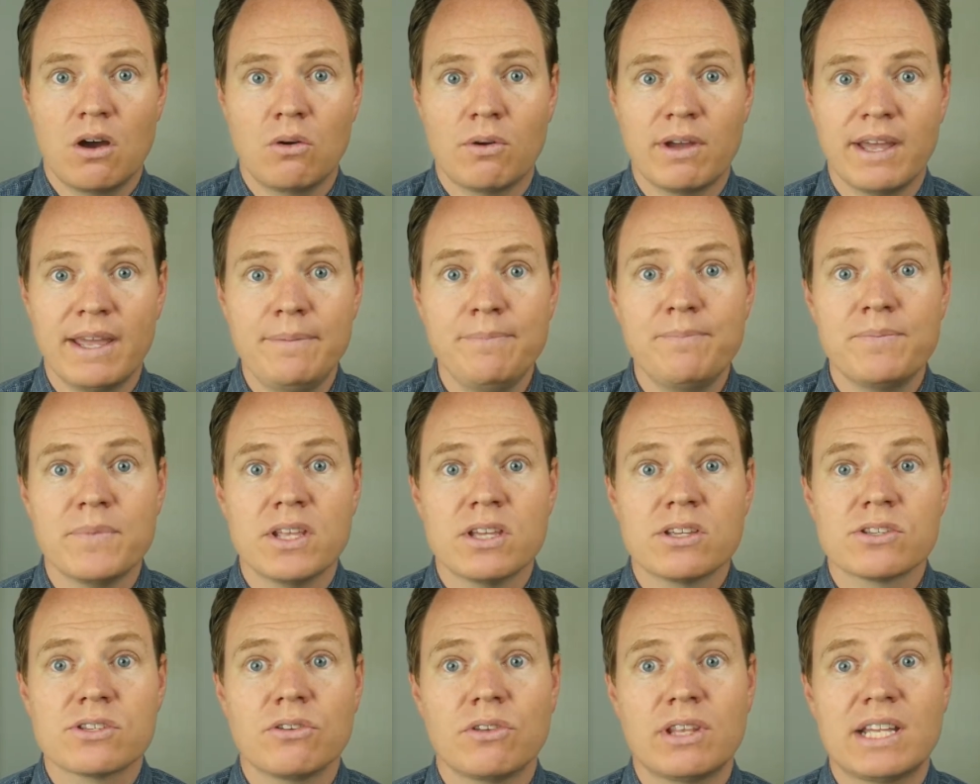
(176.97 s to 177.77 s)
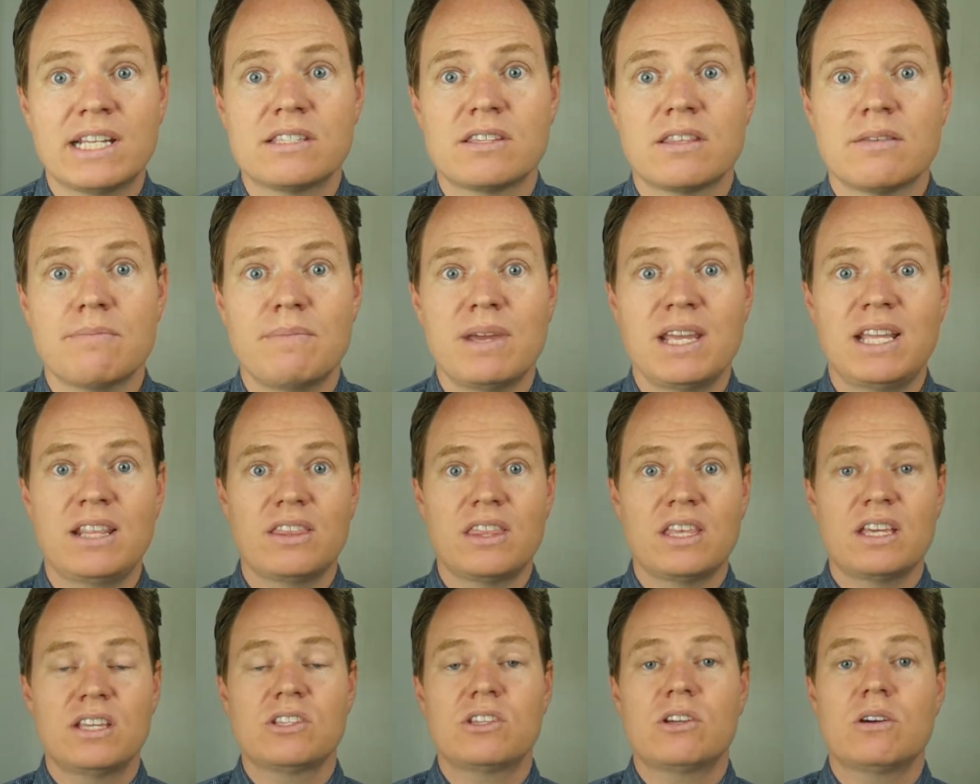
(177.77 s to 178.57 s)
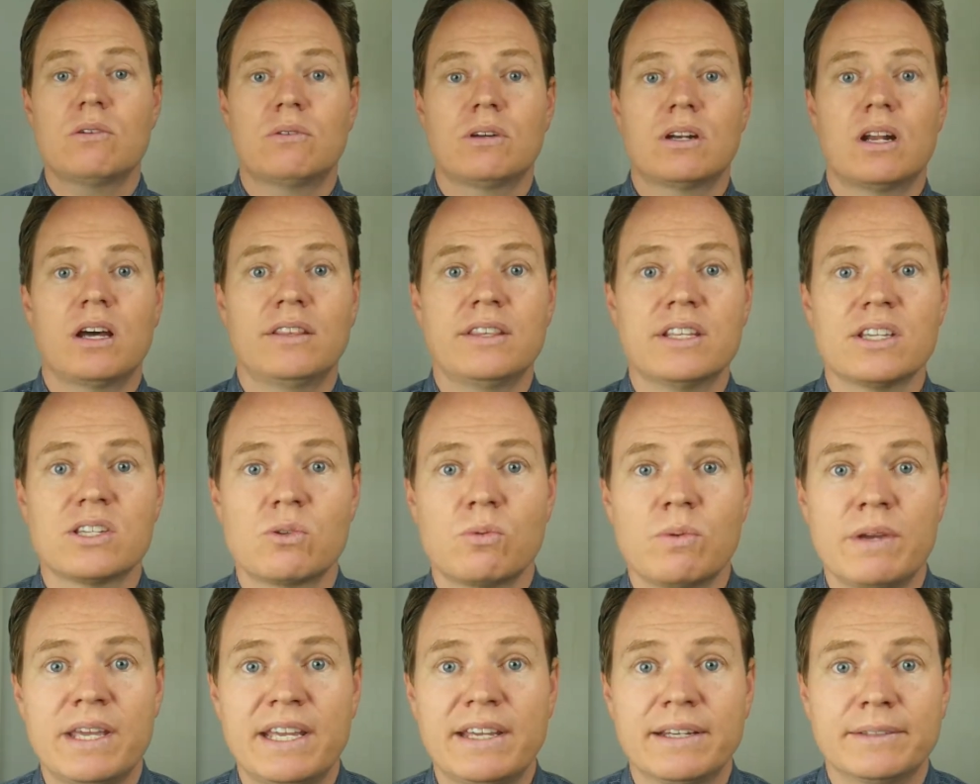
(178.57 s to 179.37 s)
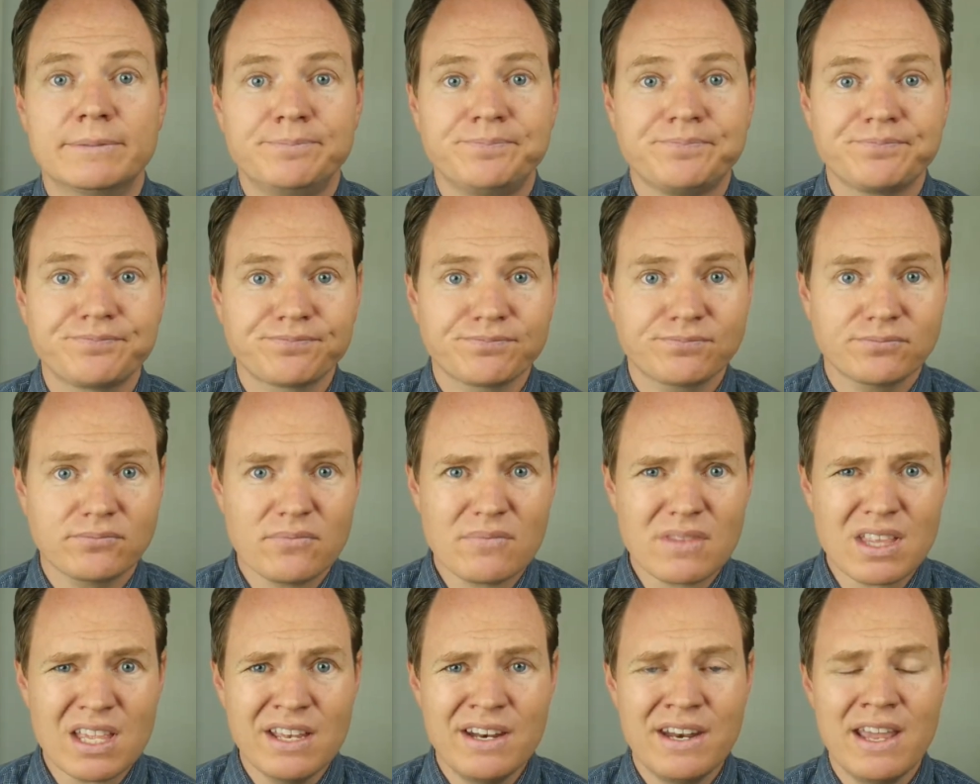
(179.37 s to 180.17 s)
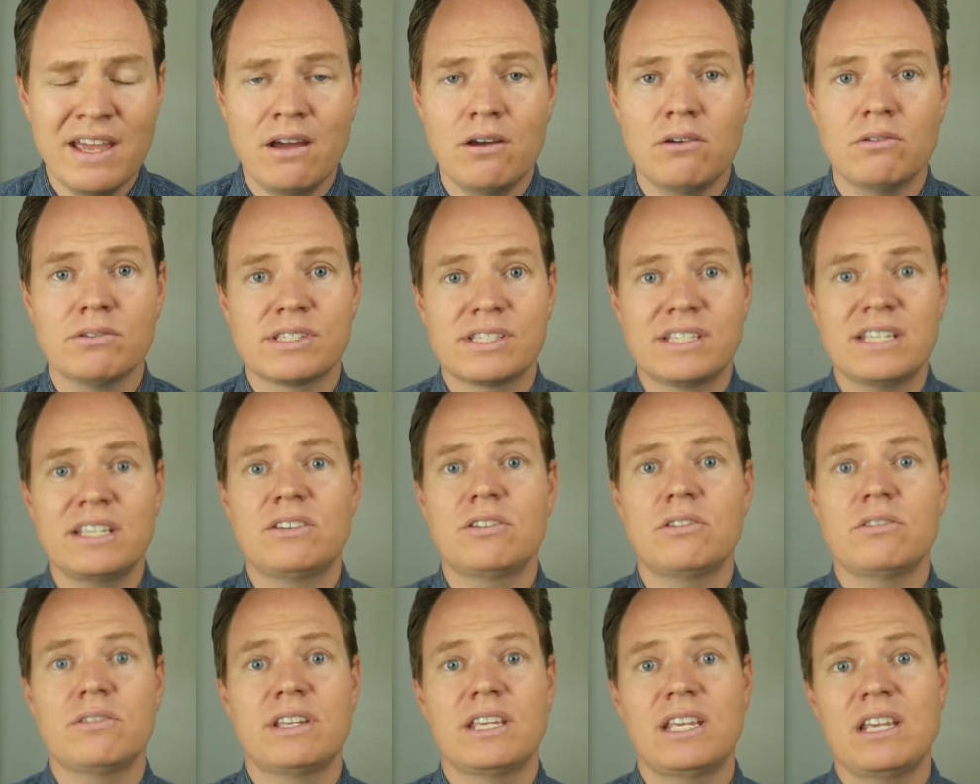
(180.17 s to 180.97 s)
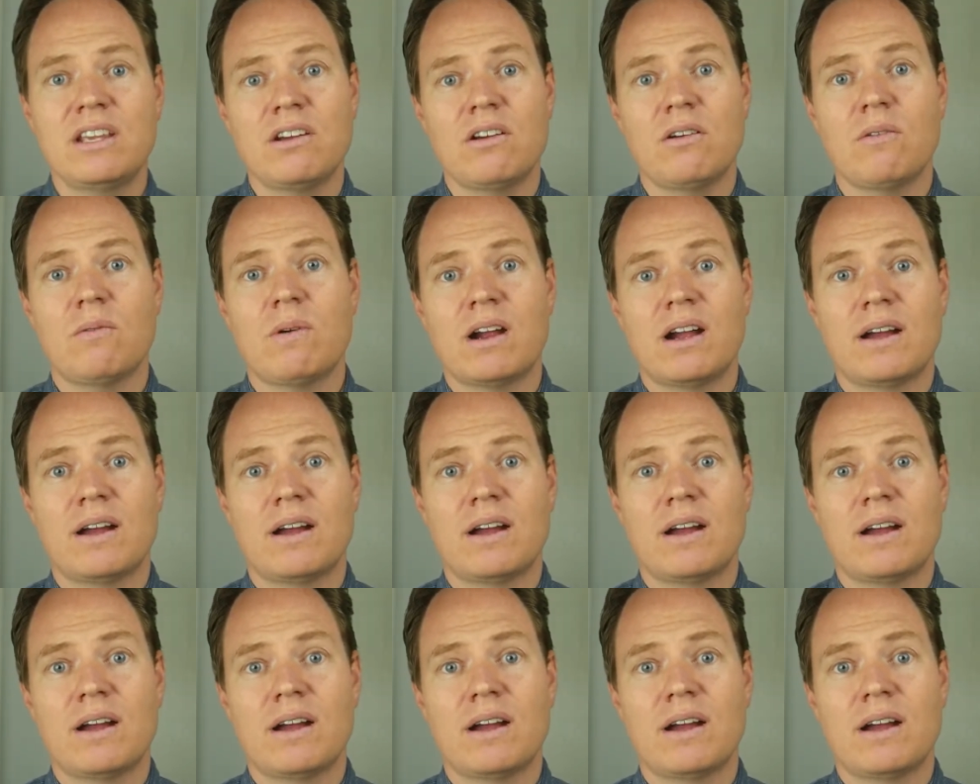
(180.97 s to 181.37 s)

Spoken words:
Okay, so that's the main things going on this week. Now, stay tuned here where